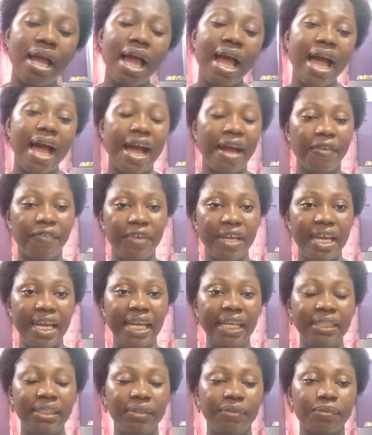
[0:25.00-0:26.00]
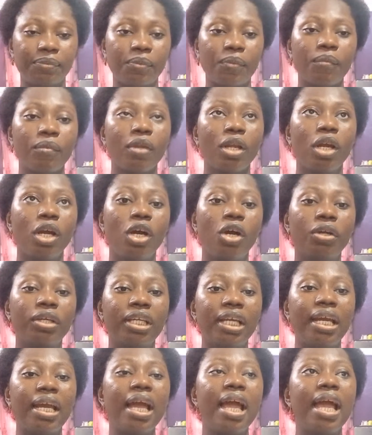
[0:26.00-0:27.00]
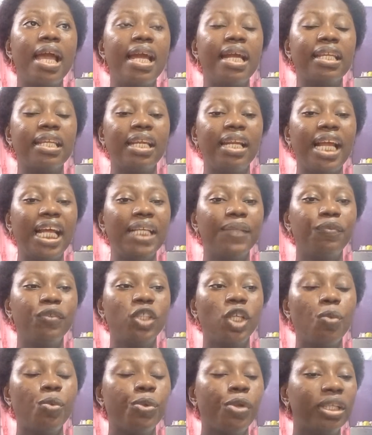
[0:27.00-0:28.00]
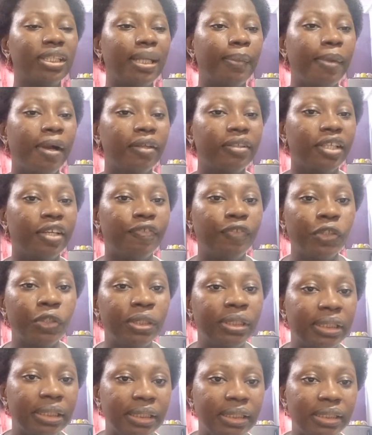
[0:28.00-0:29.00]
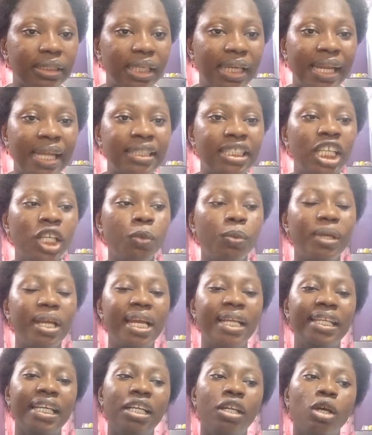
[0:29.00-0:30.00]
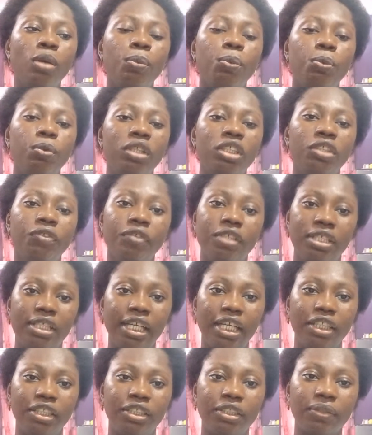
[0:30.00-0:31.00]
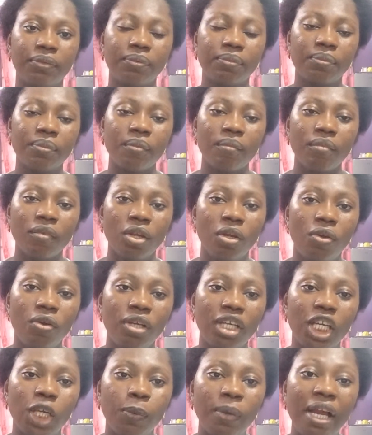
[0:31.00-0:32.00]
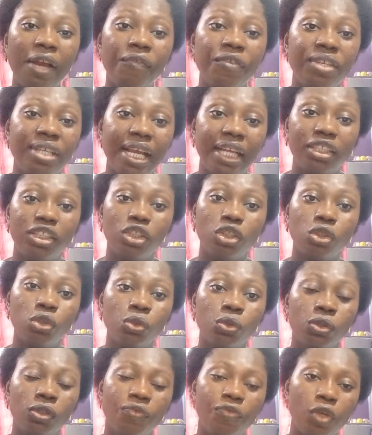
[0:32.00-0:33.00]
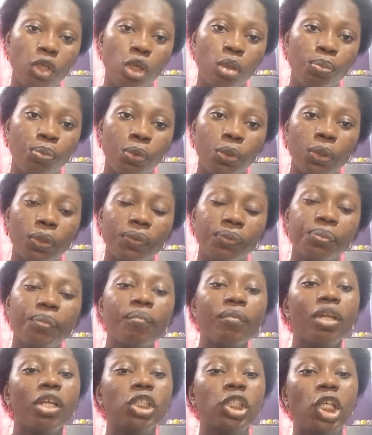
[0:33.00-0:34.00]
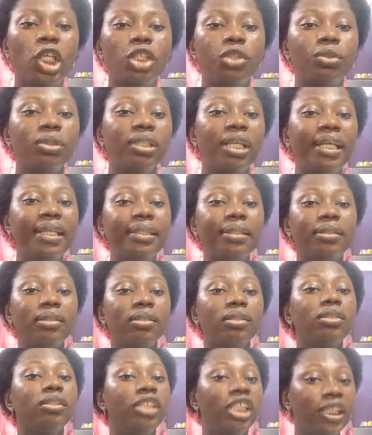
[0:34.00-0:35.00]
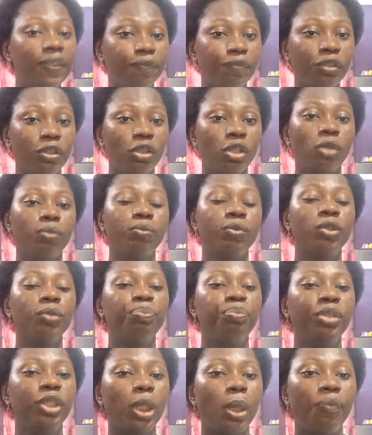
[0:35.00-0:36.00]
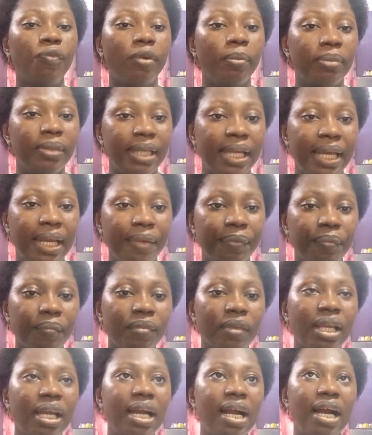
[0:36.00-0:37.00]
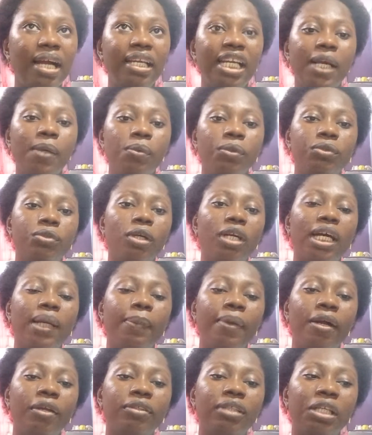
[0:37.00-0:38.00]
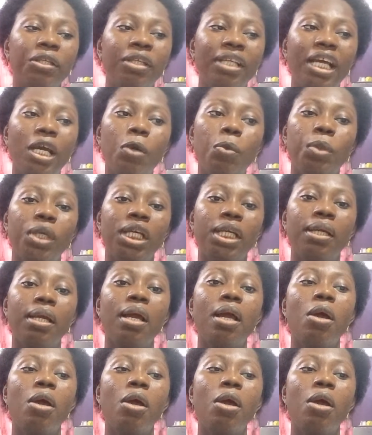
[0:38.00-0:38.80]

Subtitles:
have any. Okay, in the last video we talked about a few things and I think we ended up with research. Okay, why research is good for your book. So this video will pick up from there, and then we'll talk about another way